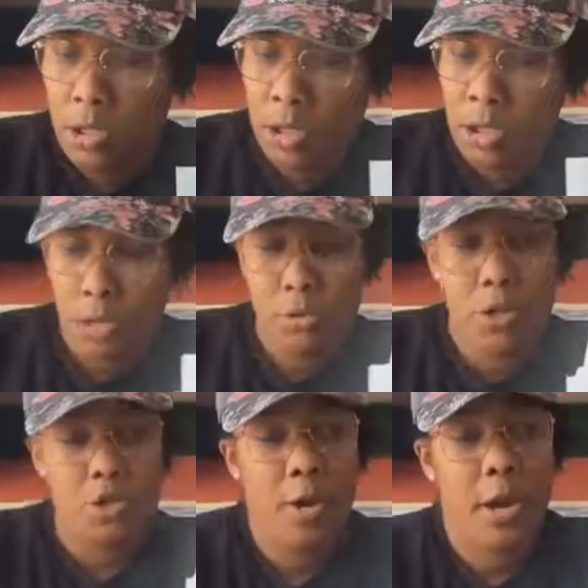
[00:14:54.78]
just so you
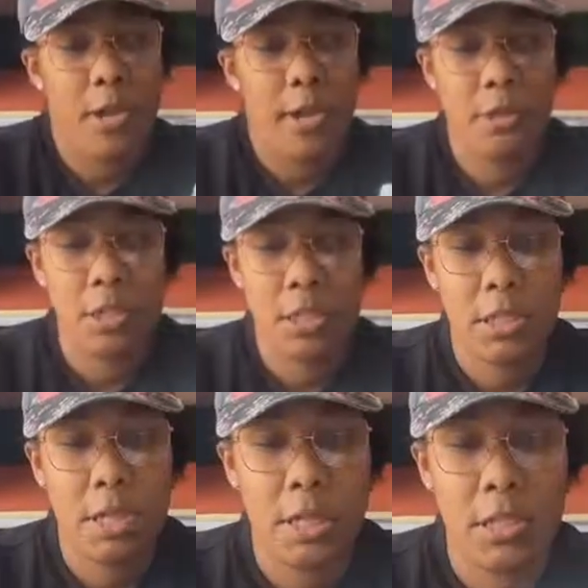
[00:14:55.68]
can try it out, just
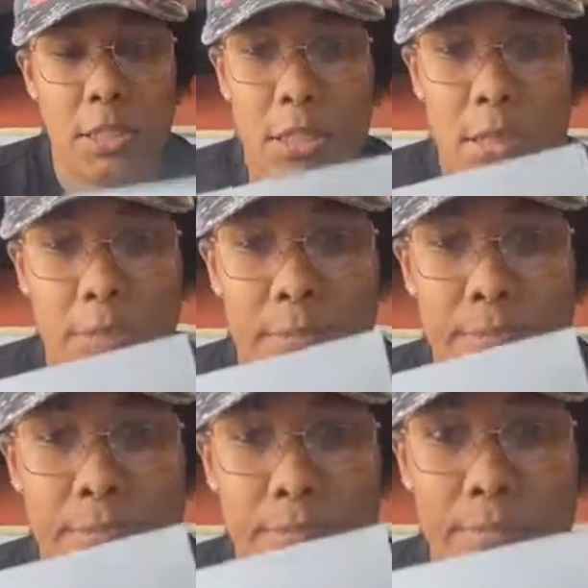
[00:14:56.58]
in case,
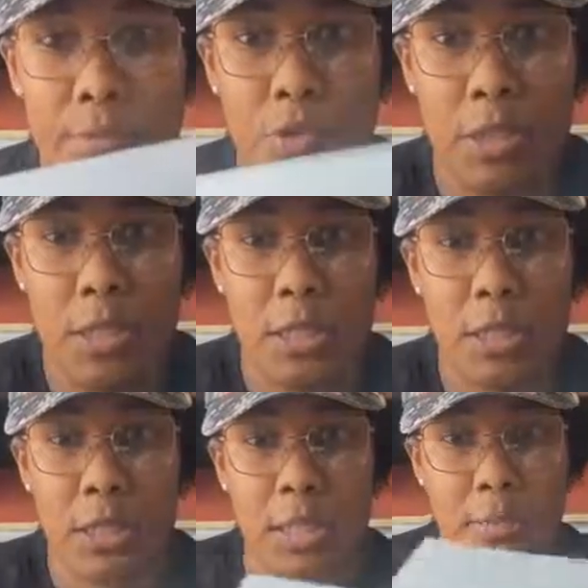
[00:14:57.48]
you can get
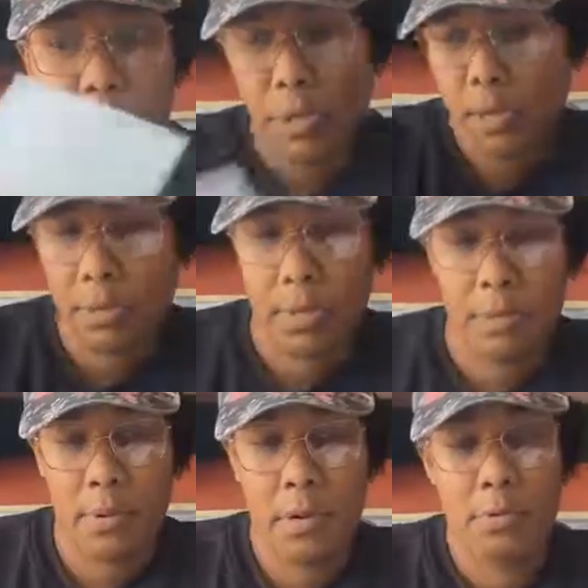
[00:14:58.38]
these samples and play
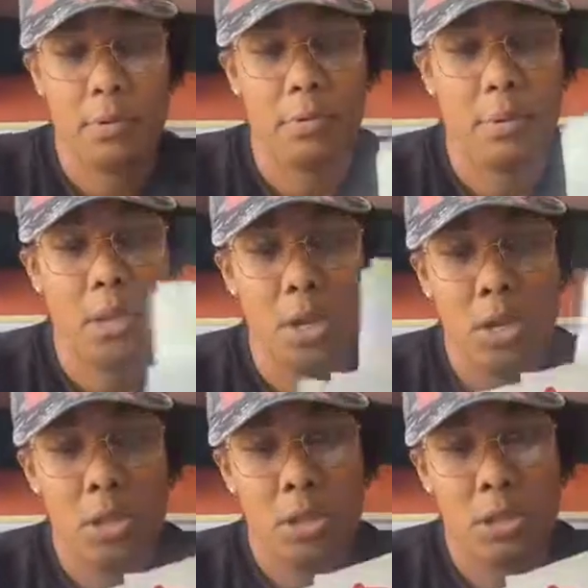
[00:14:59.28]
around with them.
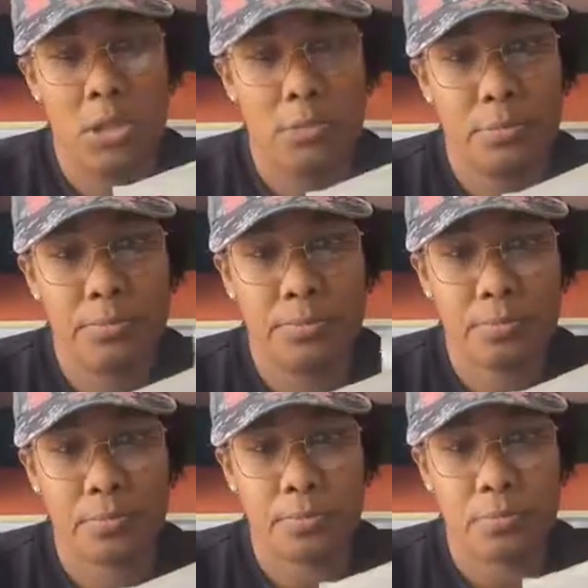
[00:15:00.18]
So,
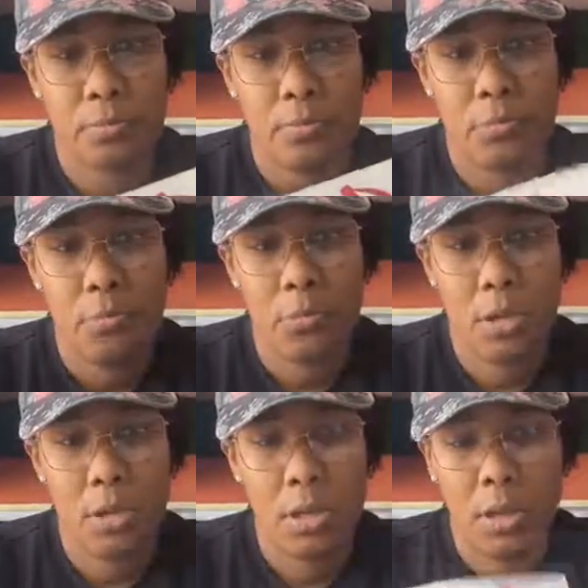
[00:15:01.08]

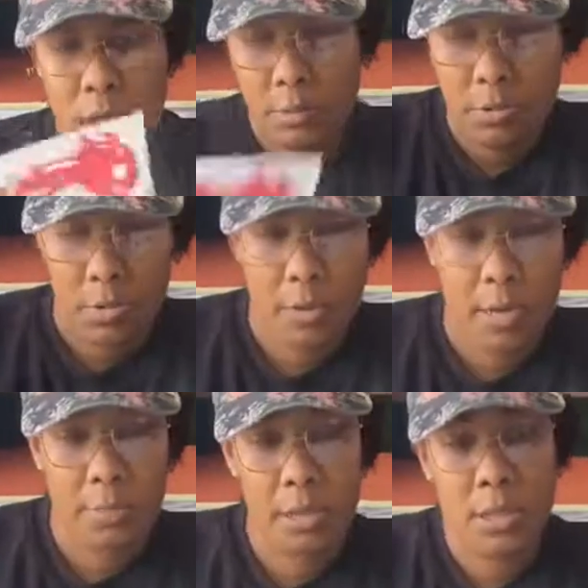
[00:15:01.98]
and it comes with
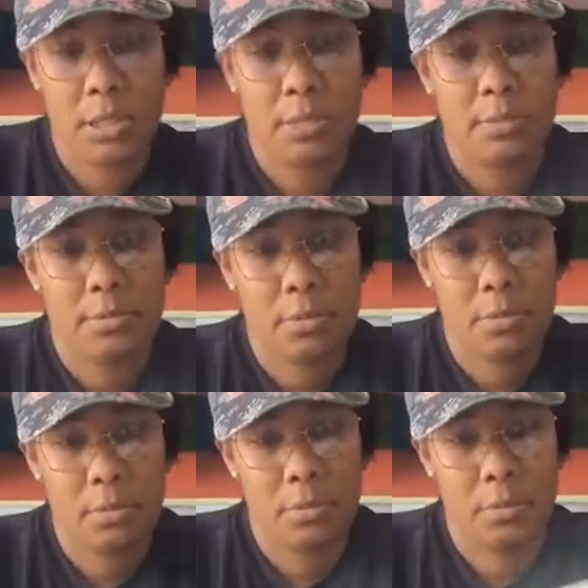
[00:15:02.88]
quite a bit of samples.